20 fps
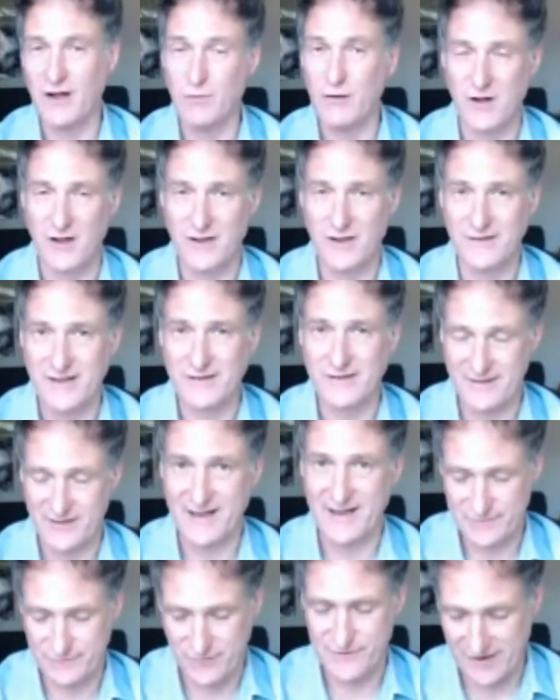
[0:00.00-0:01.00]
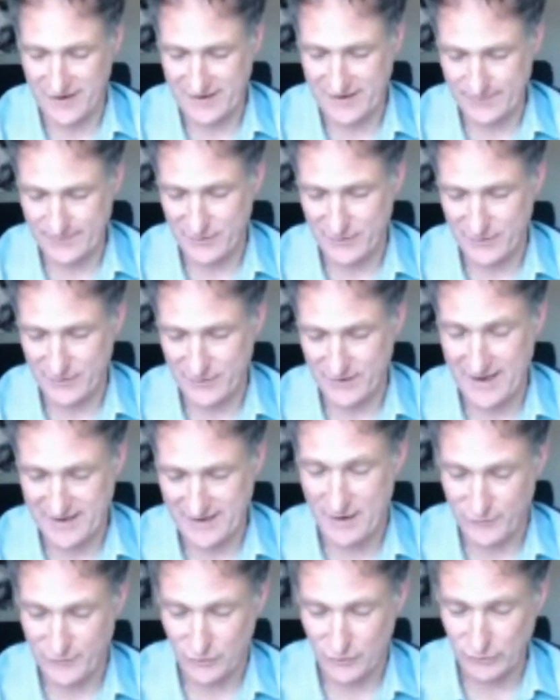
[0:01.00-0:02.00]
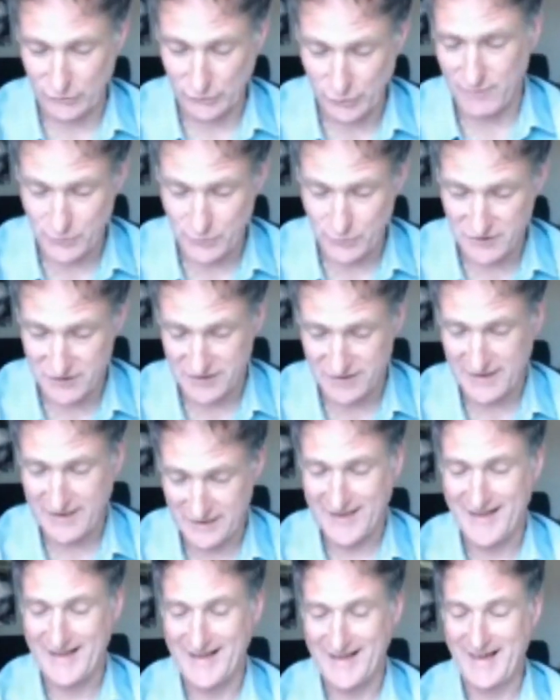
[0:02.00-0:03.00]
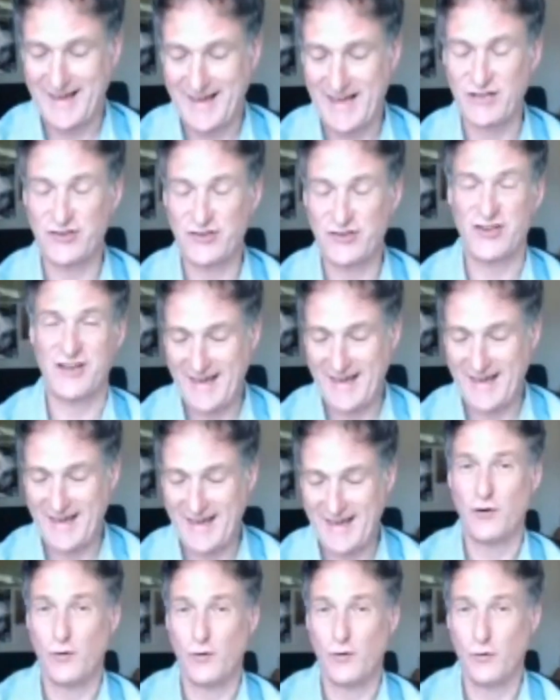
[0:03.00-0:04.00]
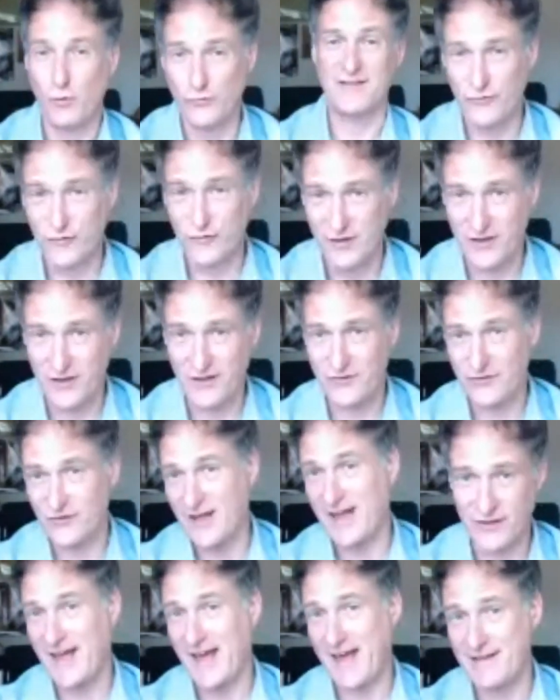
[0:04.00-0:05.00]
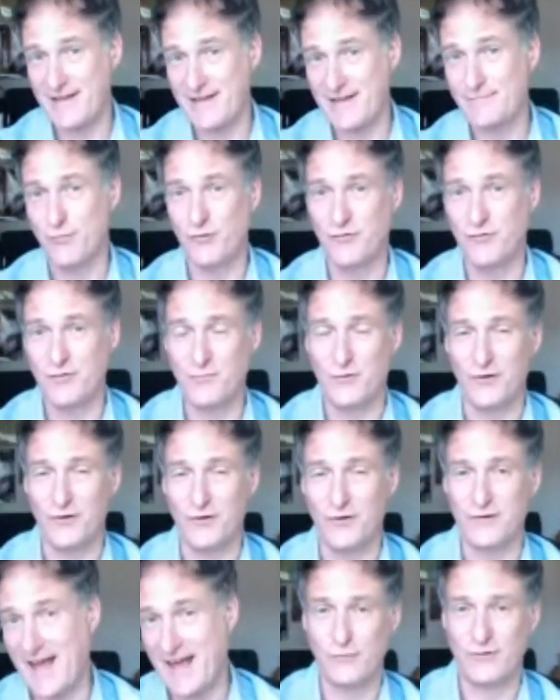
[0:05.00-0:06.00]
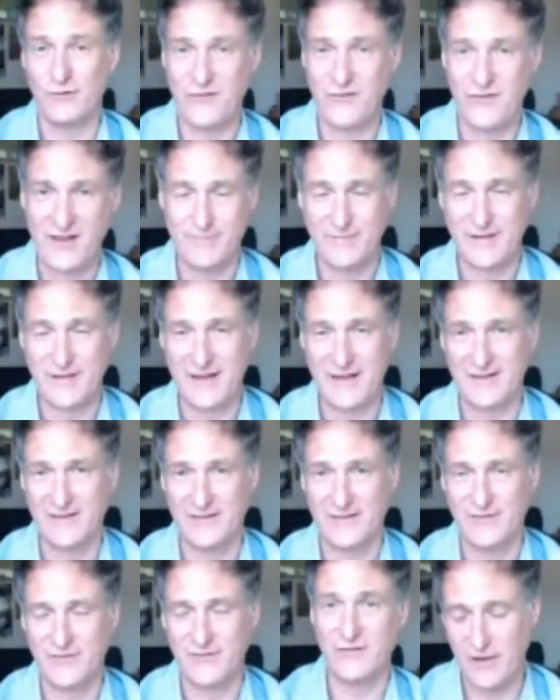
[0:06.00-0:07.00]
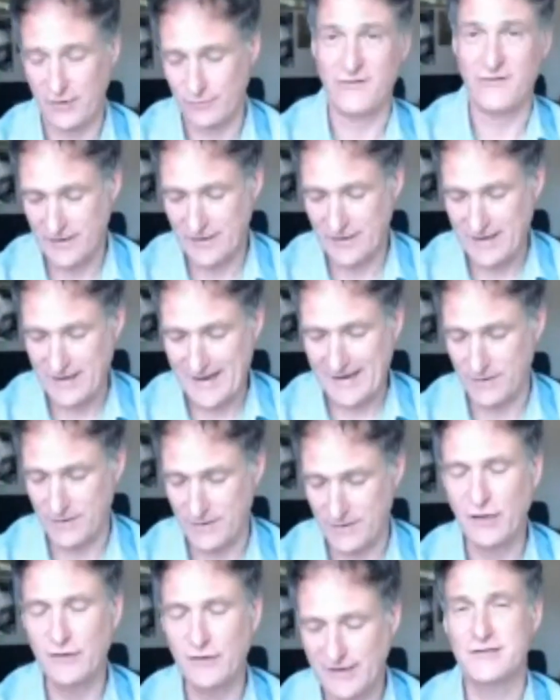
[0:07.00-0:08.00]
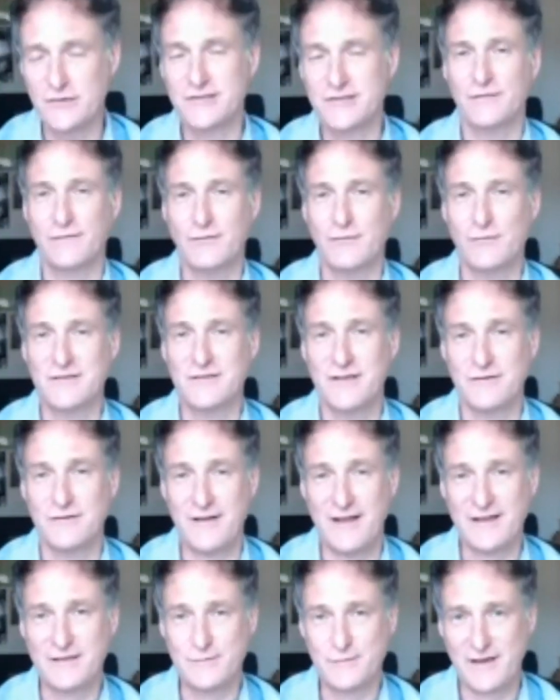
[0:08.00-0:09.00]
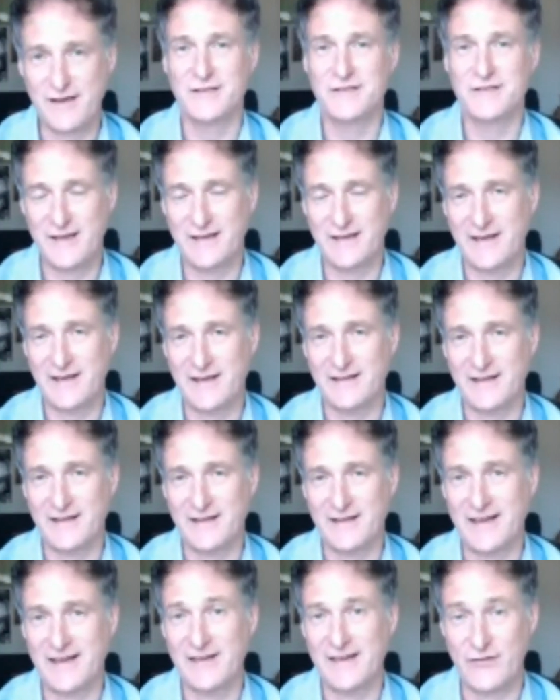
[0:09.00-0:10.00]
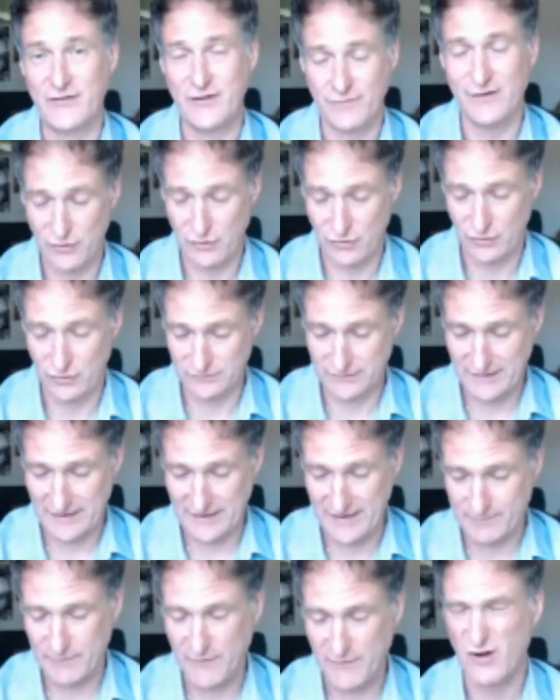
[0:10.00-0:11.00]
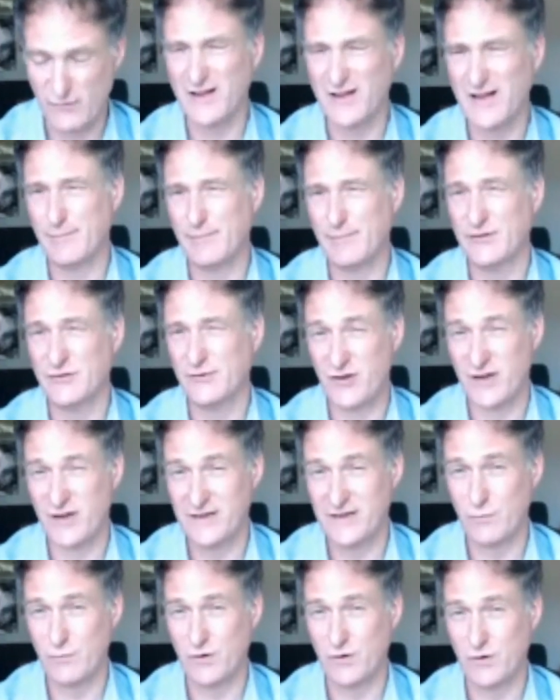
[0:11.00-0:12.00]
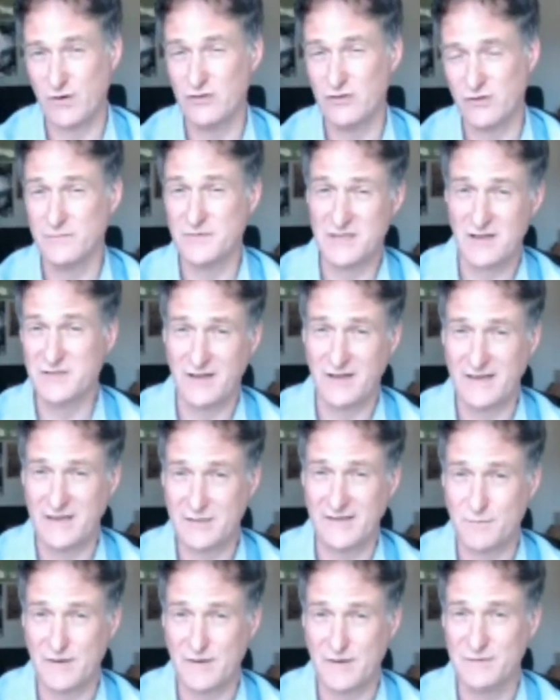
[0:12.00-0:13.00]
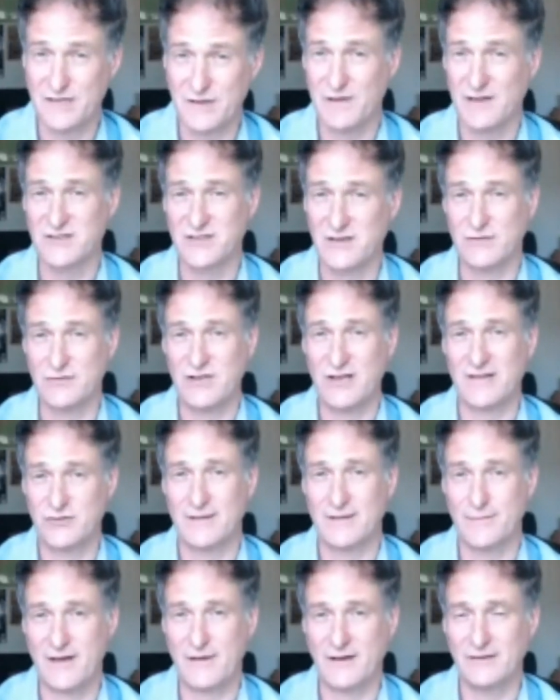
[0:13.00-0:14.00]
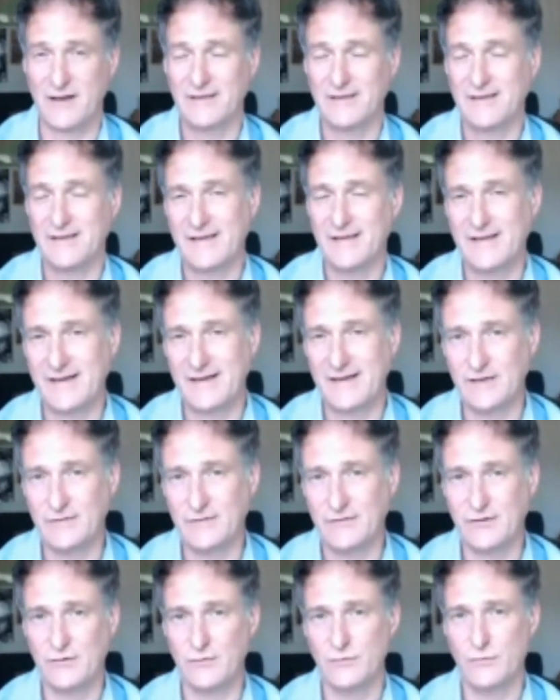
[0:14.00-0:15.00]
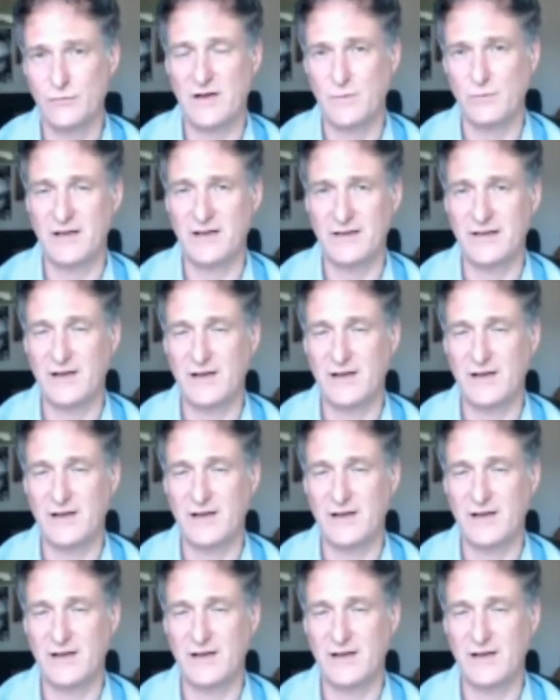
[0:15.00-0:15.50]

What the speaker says: quite a quiet day this Friday, but now we've got Luton, Hitchin, Hornchurch and Boreham Wood all on the same day. So loads to look forward to next week, and get yourself along. And we've got a couple of training workshops starting next week as well, so check them out. And if you